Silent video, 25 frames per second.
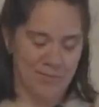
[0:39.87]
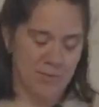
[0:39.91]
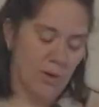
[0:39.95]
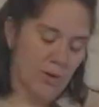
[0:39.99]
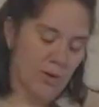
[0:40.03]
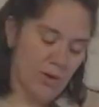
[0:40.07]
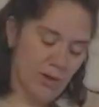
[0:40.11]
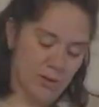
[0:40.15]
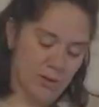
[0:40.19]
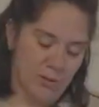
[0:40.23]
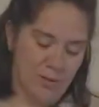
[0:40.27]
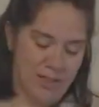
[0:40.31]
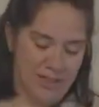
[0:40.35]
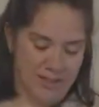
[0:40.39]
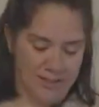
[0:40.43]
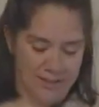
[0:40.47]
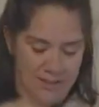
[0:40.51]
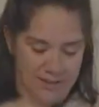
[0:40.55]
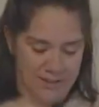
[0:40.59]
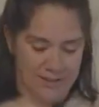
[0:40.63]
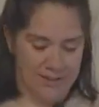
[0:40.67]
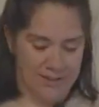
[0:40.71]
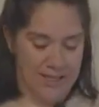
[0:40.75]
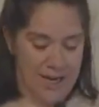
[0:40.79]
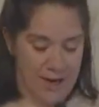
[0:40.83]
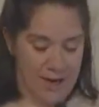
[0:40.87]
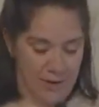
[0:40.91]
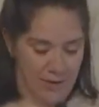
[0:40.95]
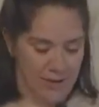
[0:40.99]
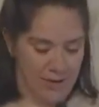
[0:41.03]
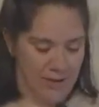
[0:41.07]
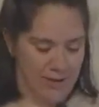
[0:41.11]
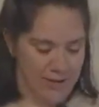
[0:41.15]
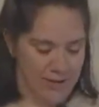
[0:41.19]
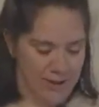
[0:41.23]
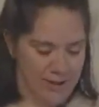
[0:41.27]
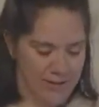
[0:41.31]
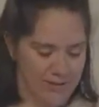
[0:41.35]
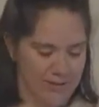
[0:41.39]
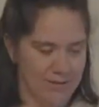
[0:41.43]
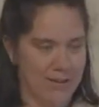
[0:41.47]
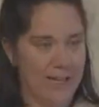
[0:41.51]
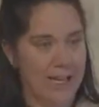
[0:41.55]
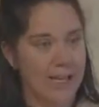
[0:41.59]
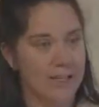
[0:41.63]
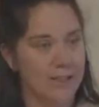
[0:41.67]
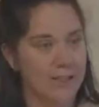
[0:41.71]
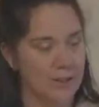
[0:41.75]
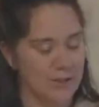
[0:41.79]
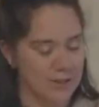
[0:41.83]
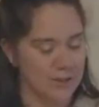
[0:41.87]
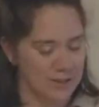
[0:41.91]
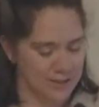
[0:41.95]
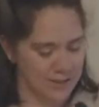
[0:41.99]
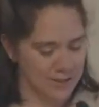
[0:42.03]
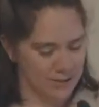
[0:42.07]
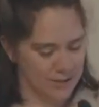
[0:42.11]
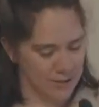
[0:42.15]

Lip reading: or as we adults now call it, land use and